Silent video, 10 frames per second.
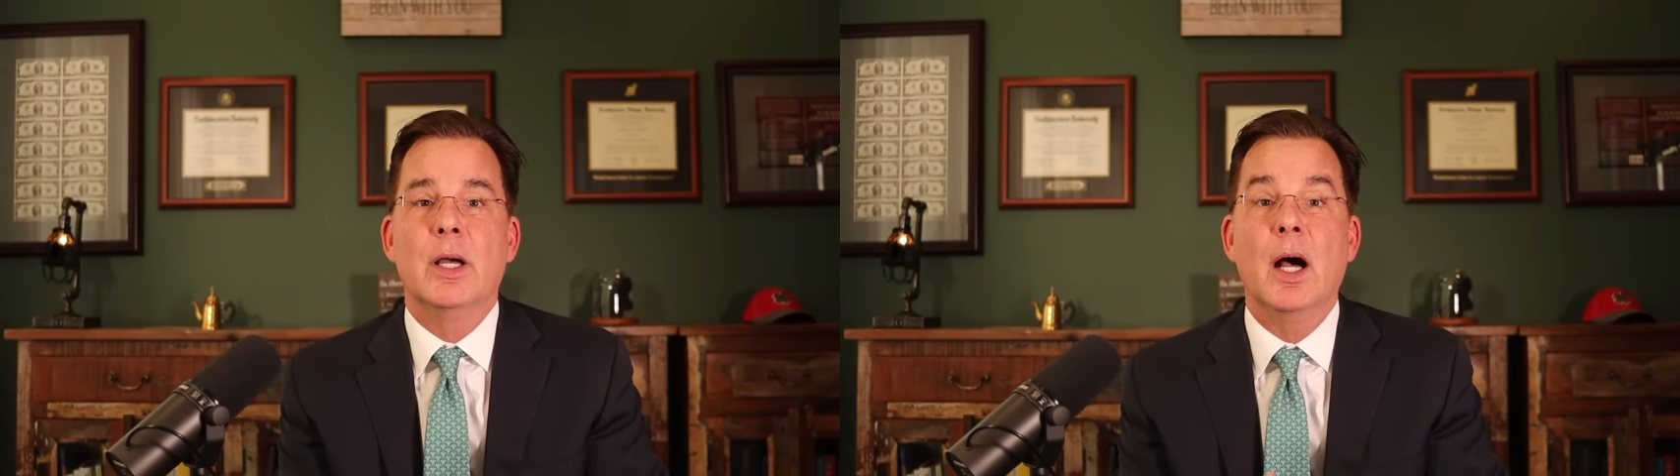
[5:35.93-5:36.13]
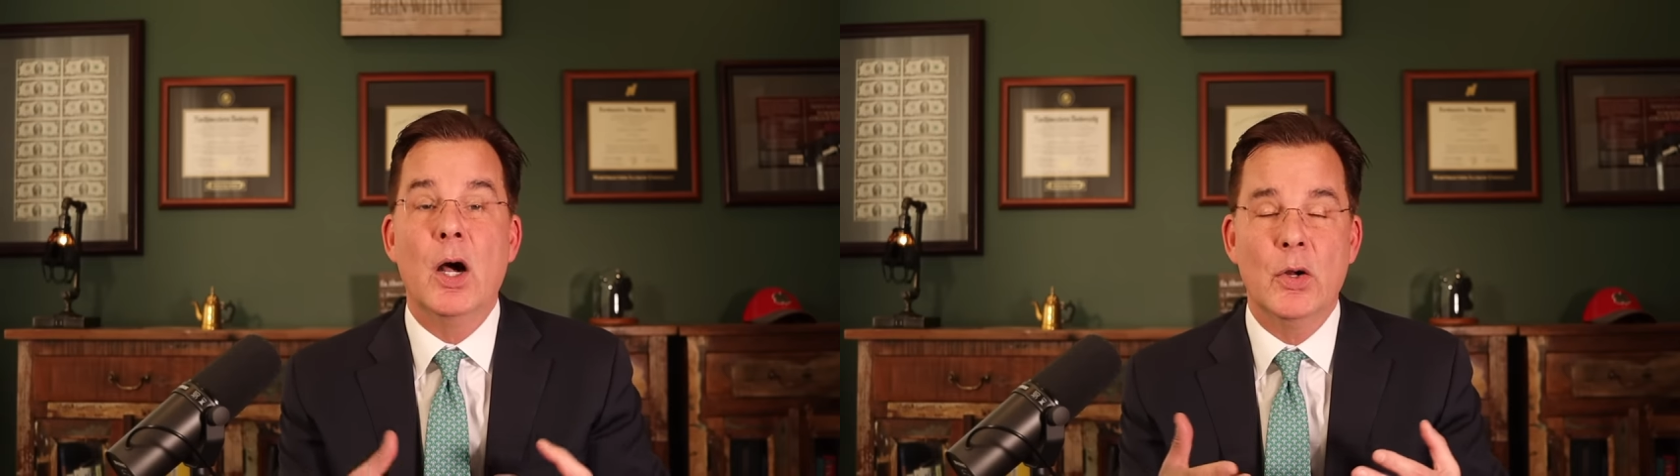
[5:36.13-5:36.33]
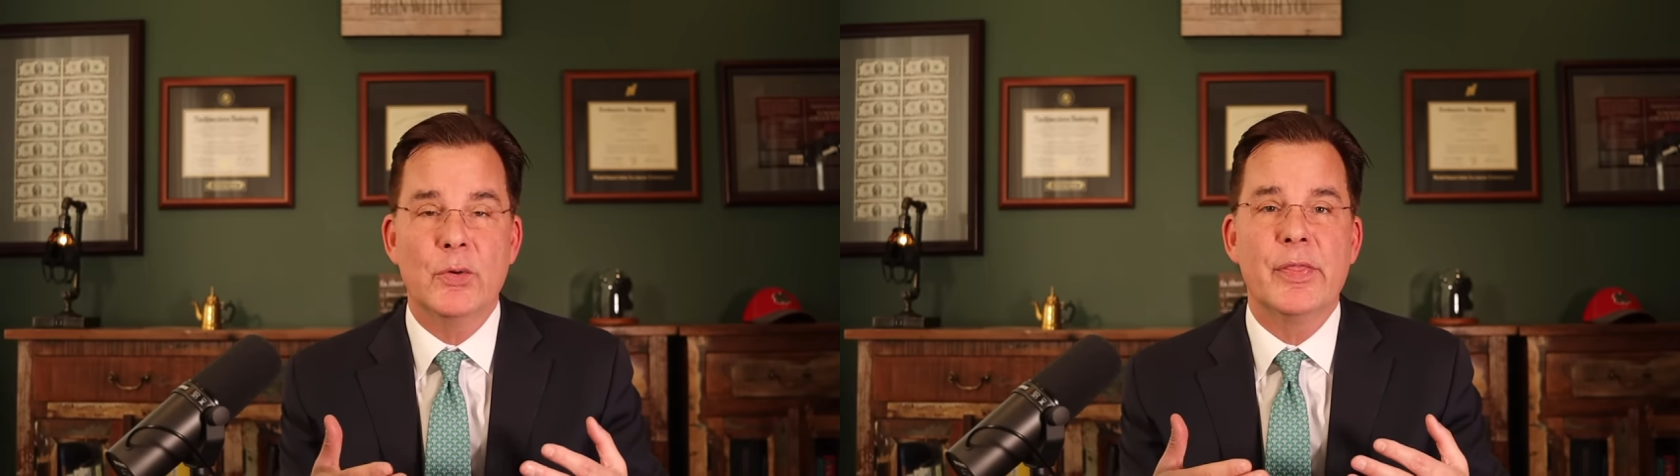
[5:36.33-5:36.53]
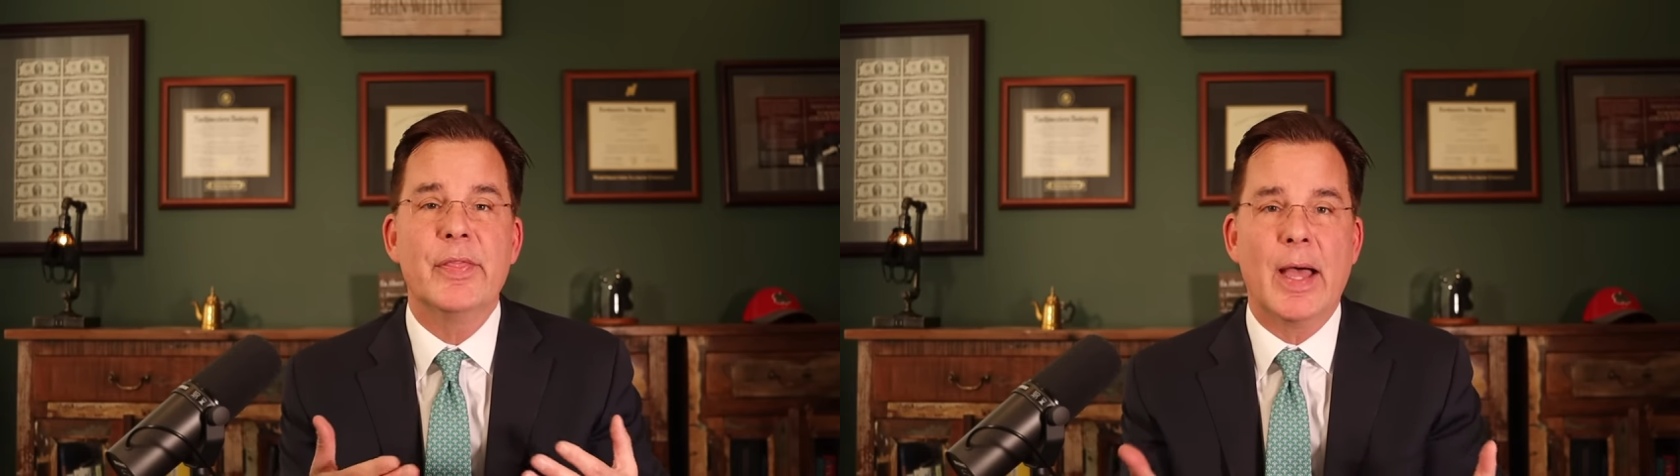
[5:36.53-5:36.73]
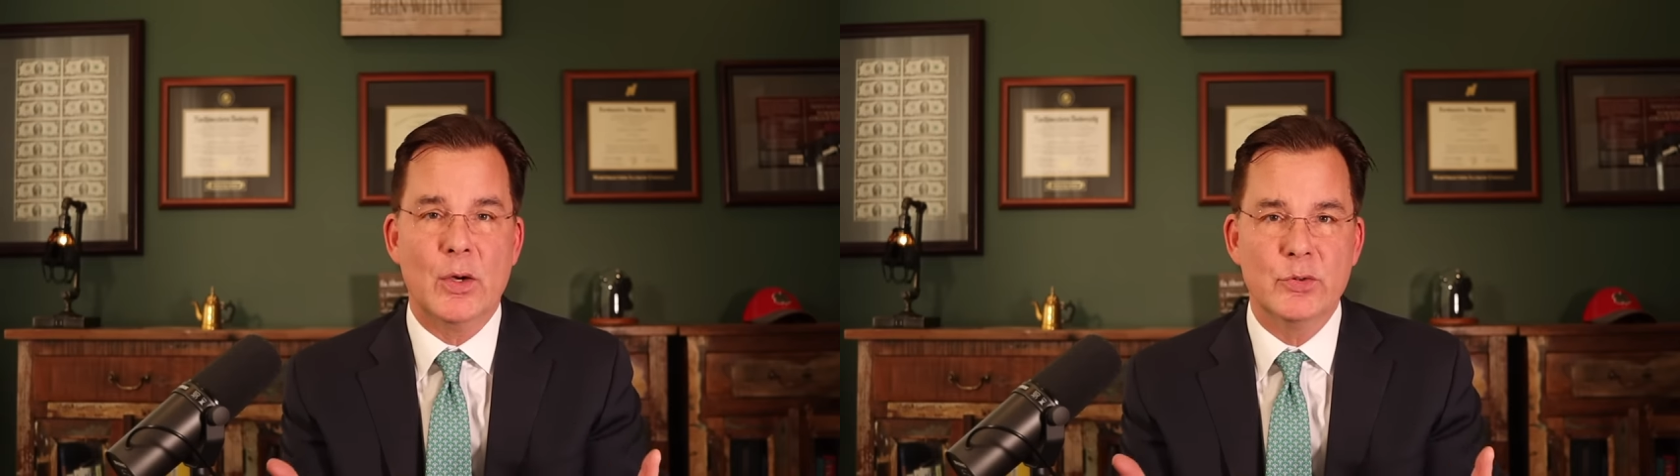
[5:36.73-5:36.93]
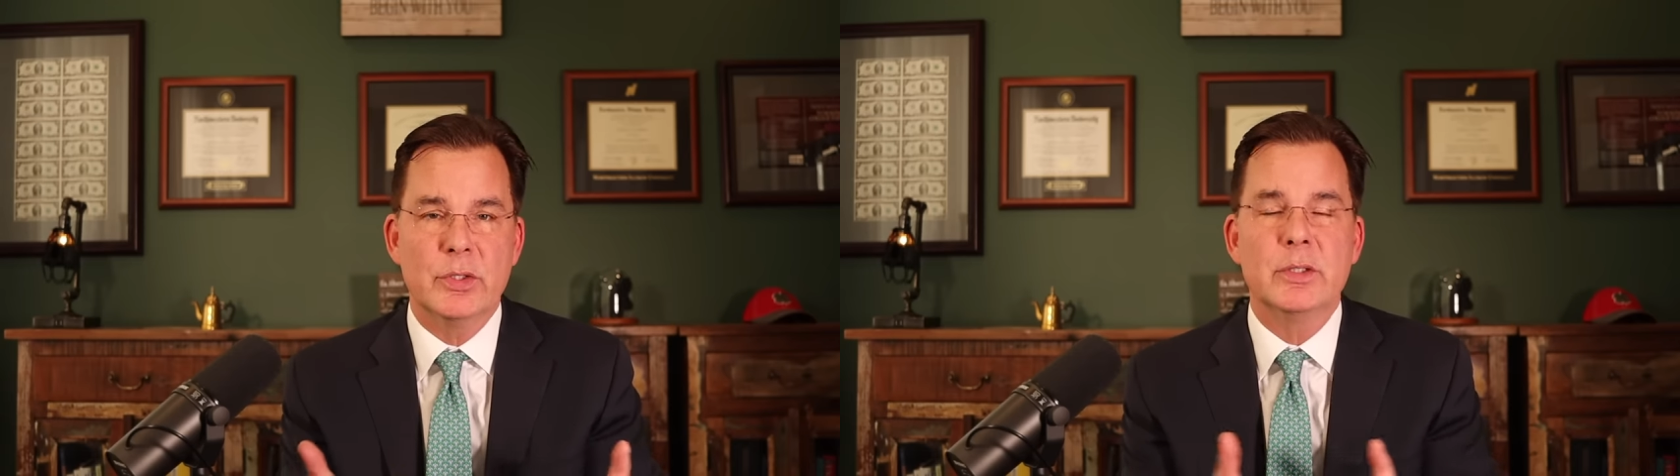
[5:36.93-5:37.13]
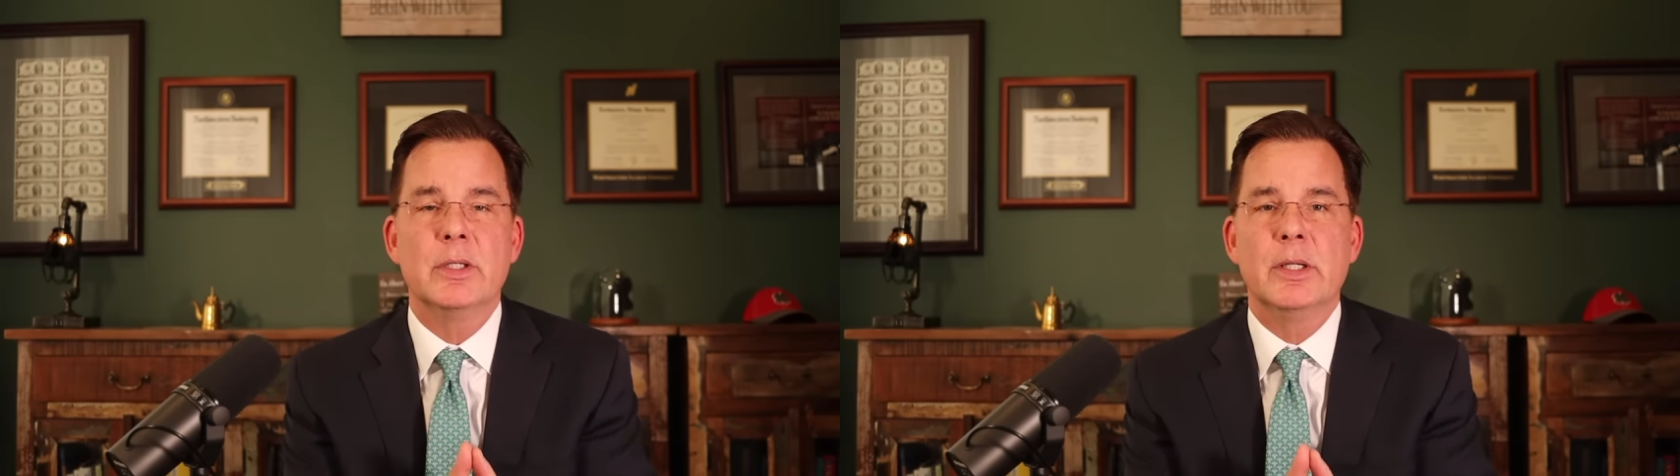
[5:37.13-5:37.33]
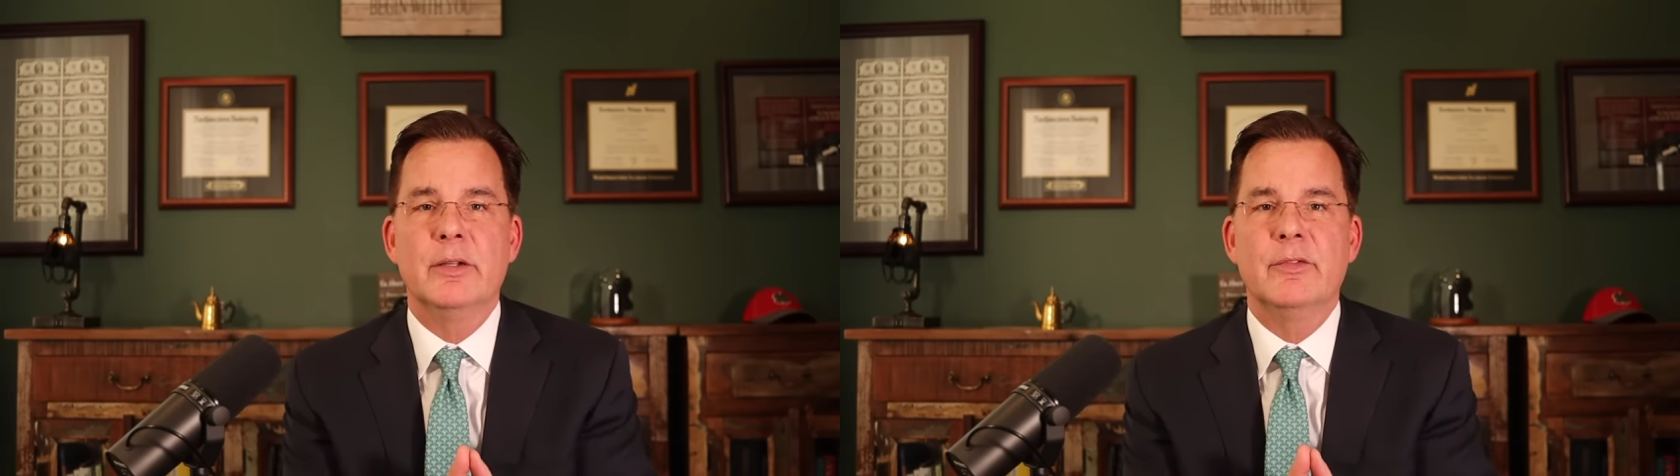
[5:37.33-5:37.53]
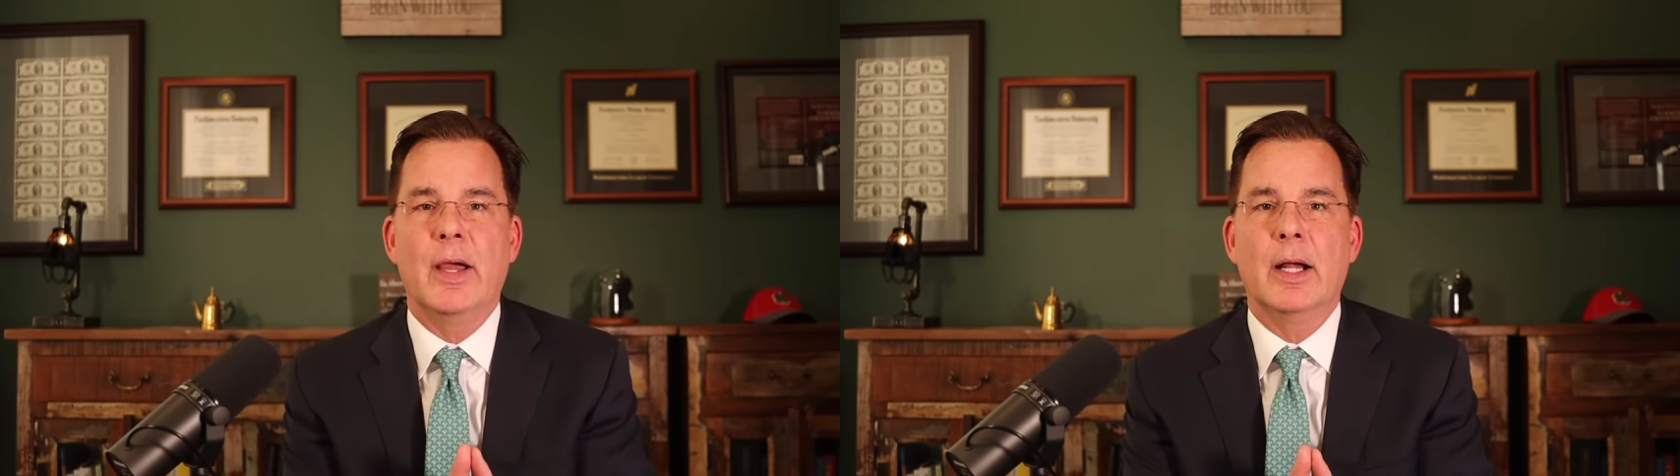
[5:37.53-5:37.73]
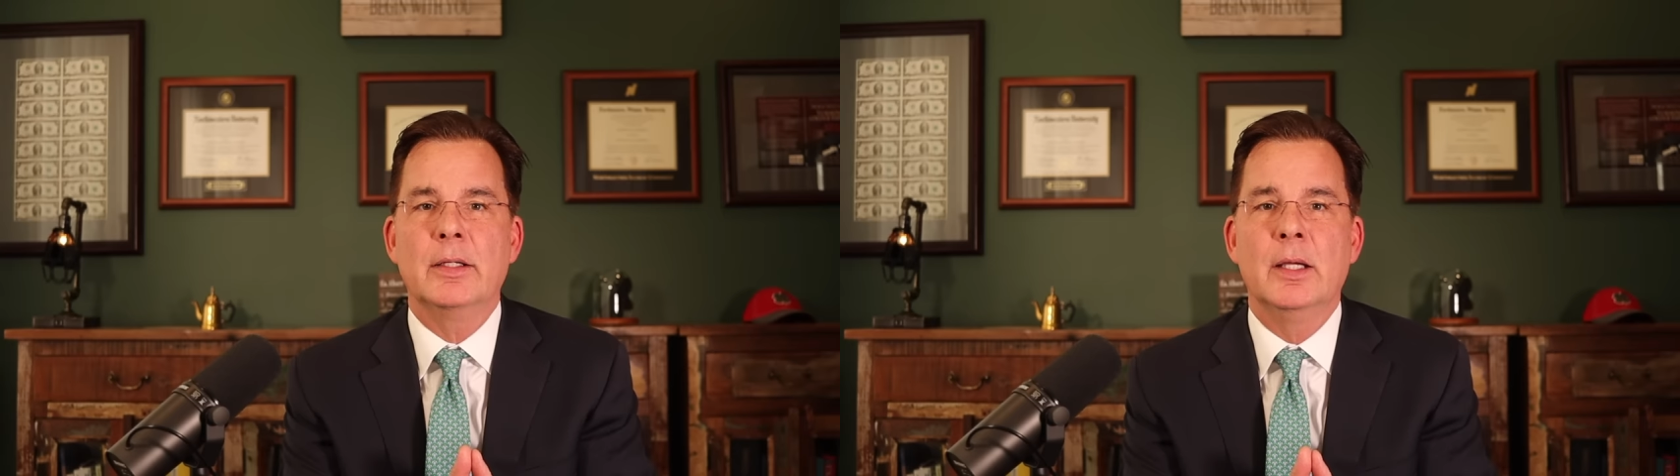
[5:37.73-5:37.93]
100,000, in
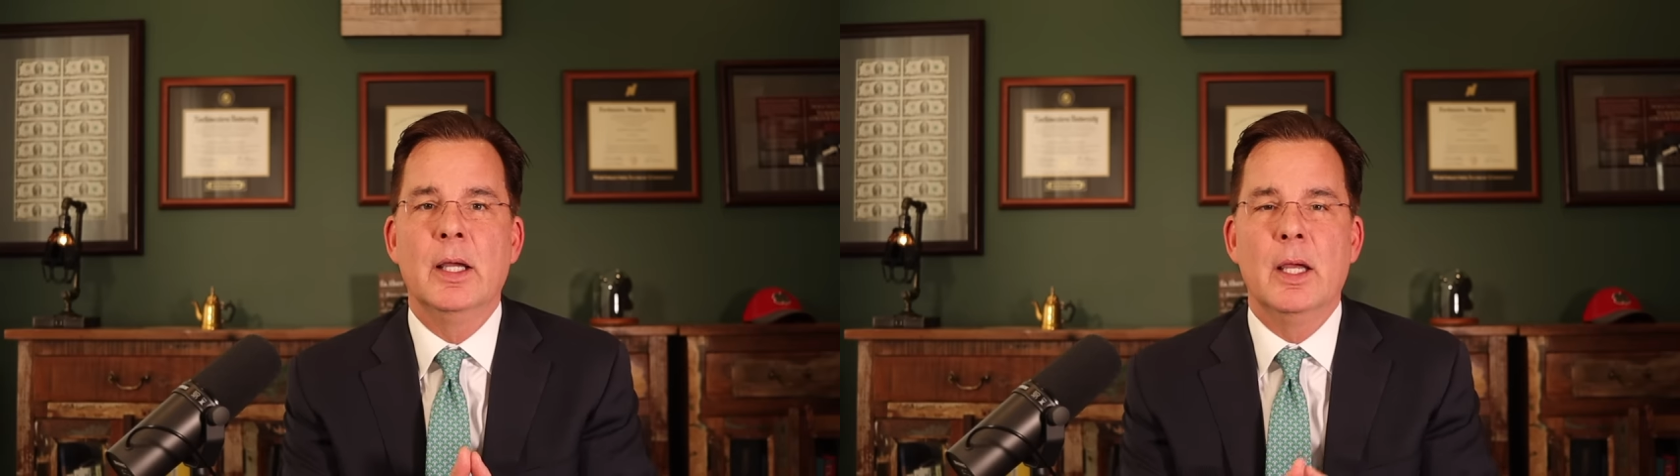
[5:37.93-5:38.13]
fact.